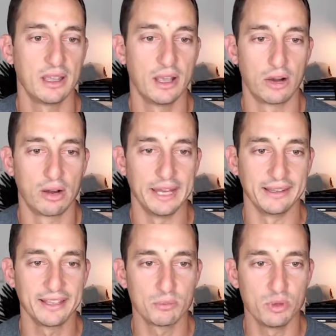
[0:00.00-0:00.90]
All right,
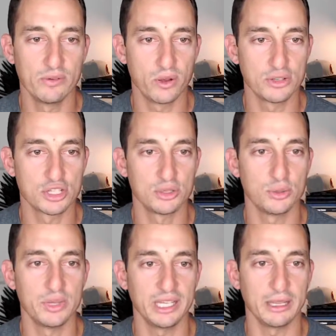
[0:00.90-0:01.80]
let's move on to
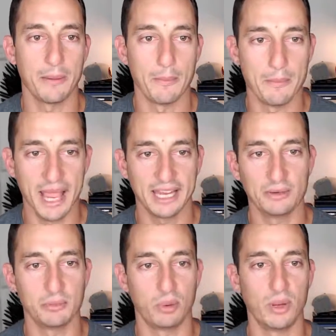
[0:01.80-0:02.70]
the main
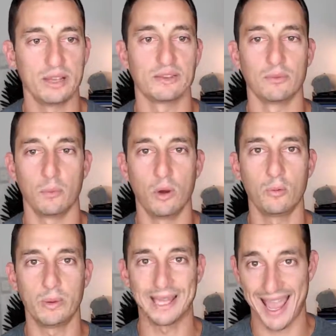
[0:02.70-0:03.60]
points of what
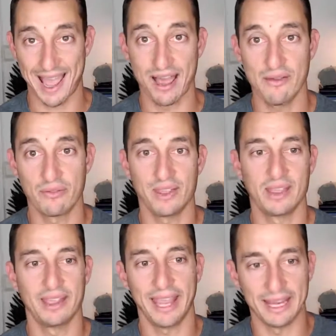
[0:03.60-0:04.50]
we have
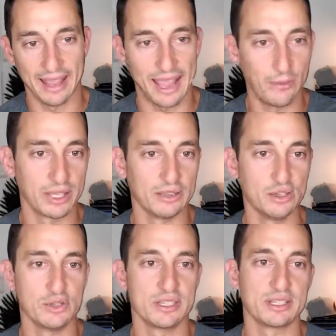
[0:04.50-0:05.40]
and how we can
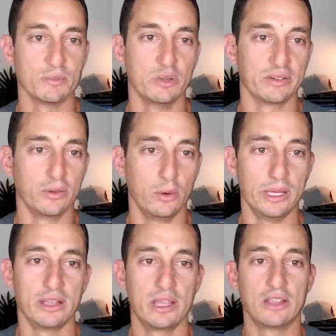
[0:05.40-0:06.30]
use this moving forward.
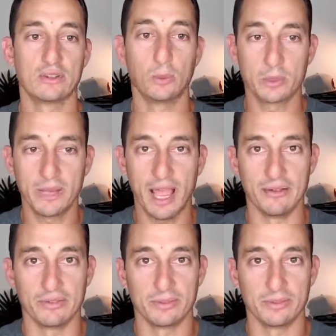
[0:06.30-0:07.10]
So what do we have?